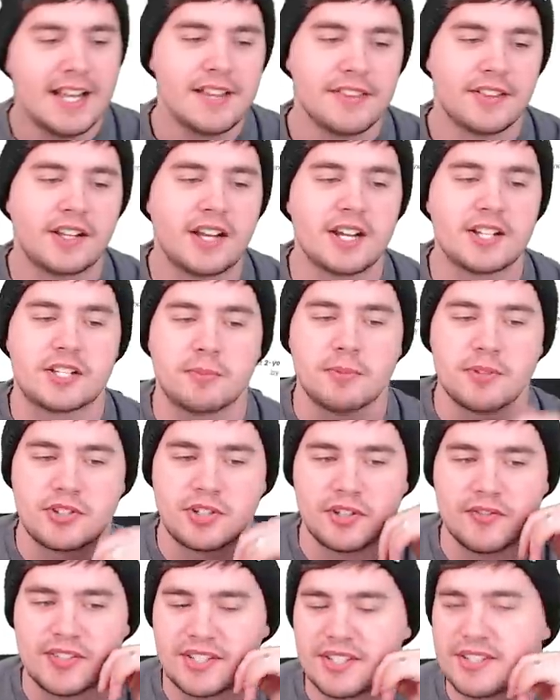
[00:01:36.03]
The customer
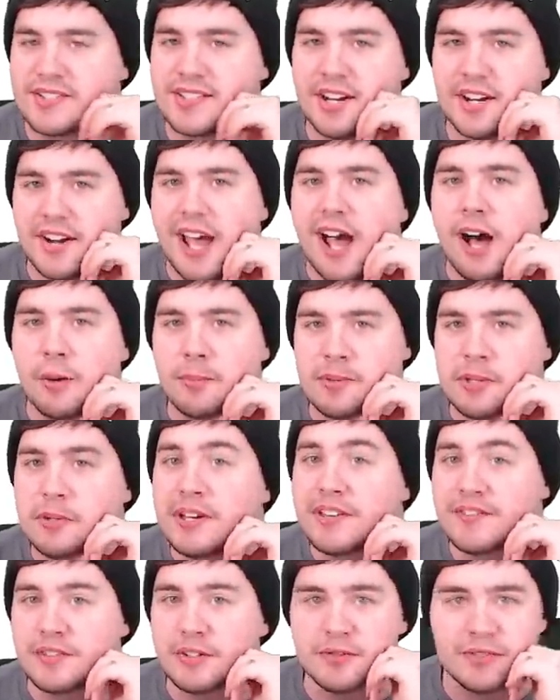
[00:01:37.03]
service is there to help you
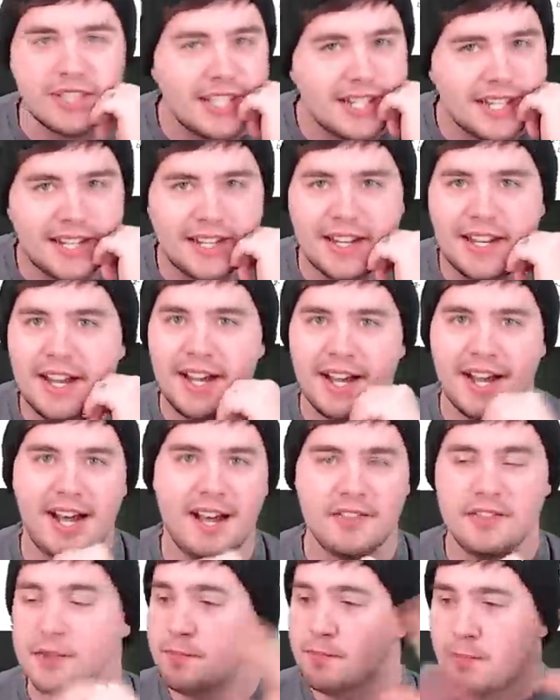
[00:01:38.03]
if you need it. Uh,
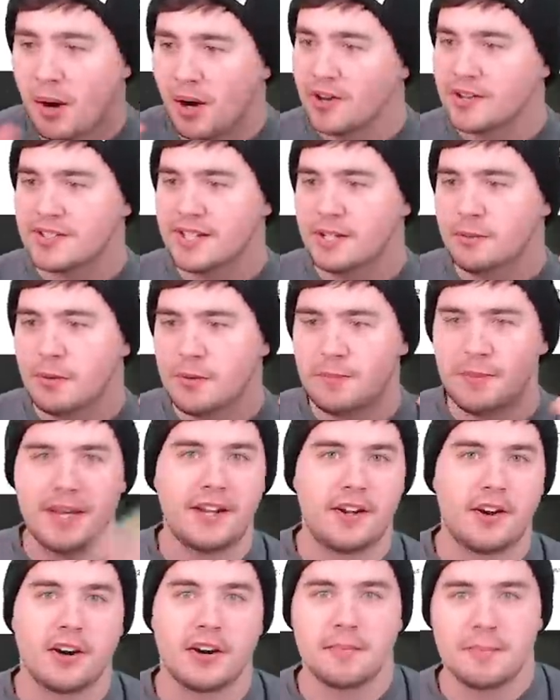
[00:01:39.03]
the parts that we
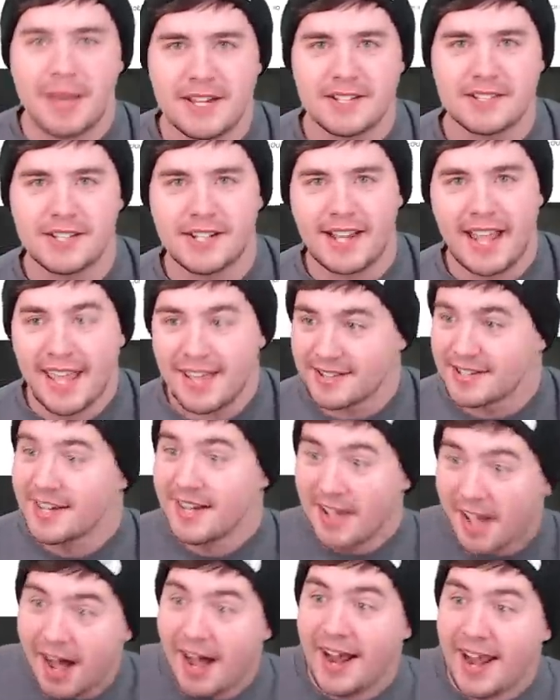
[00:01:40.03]
pick are amazing, and
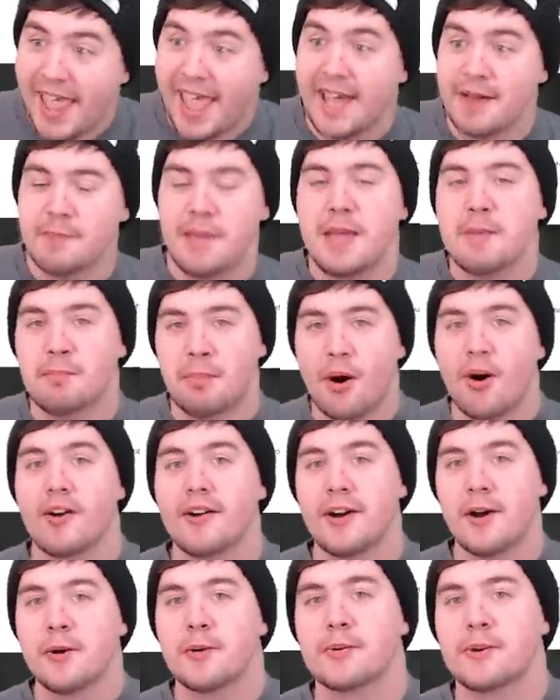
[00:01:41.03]
I am a part
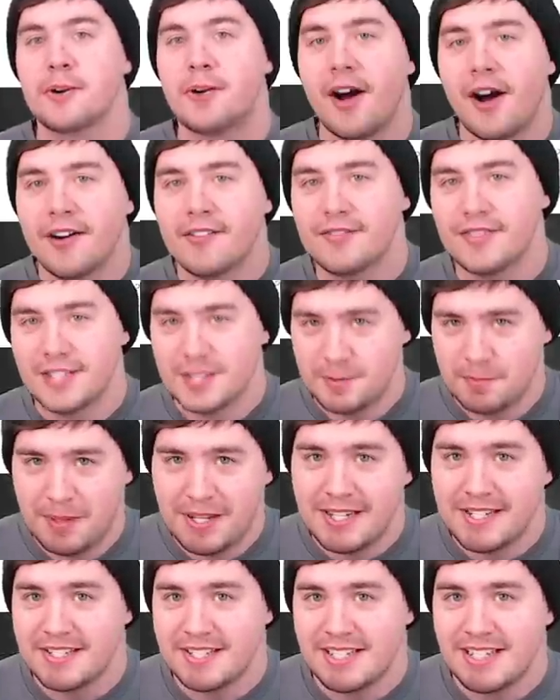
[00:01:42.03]
owner of this
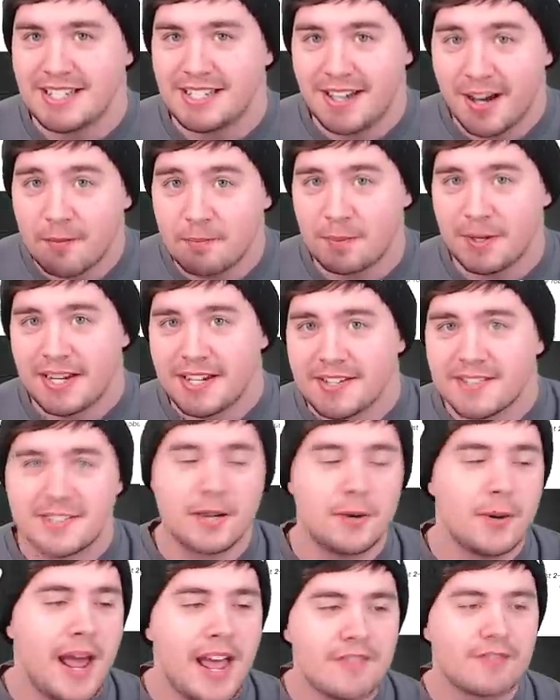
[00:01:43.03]
PC company.
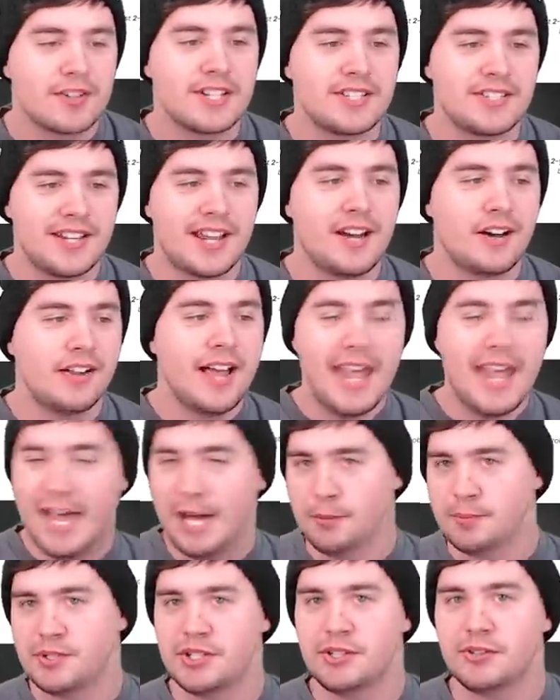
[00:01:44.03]
So every sale
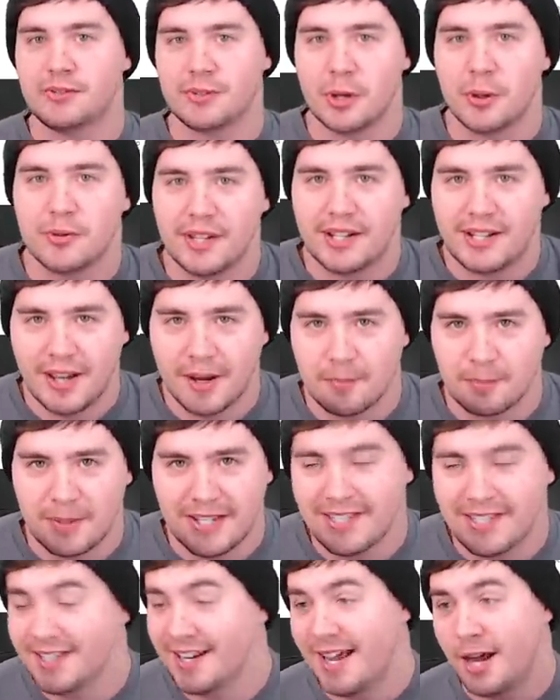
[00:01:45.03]
helps to grow the
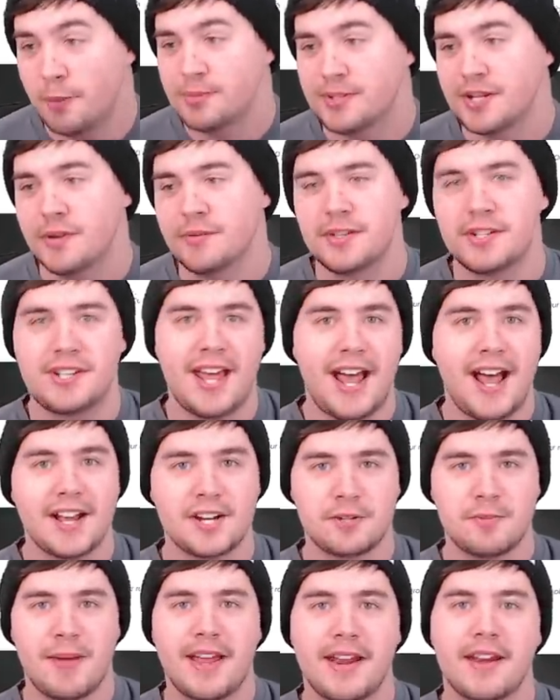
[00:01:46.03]
company and helps out the Tash
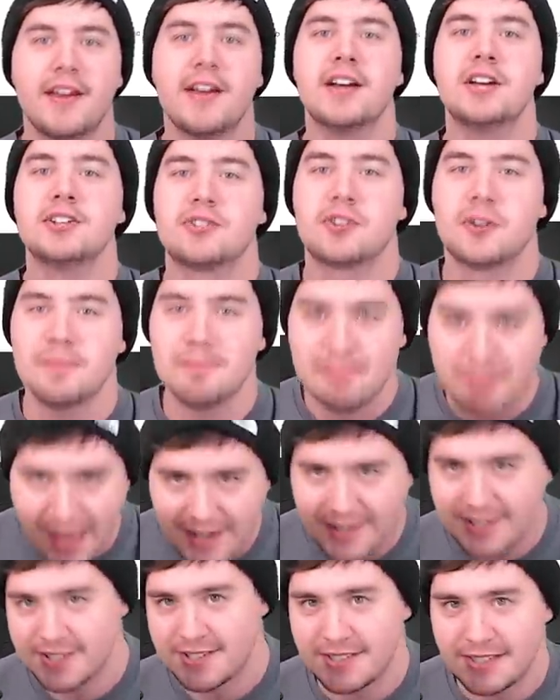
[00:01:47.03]
Man
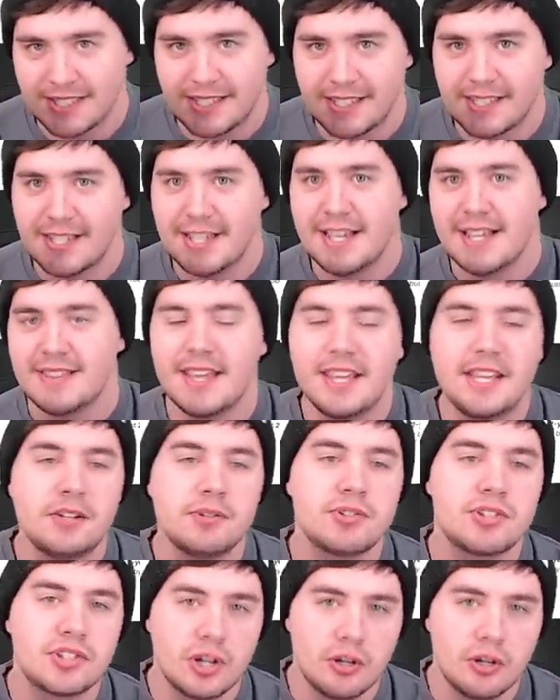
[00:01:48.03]
tremendously. Thank you so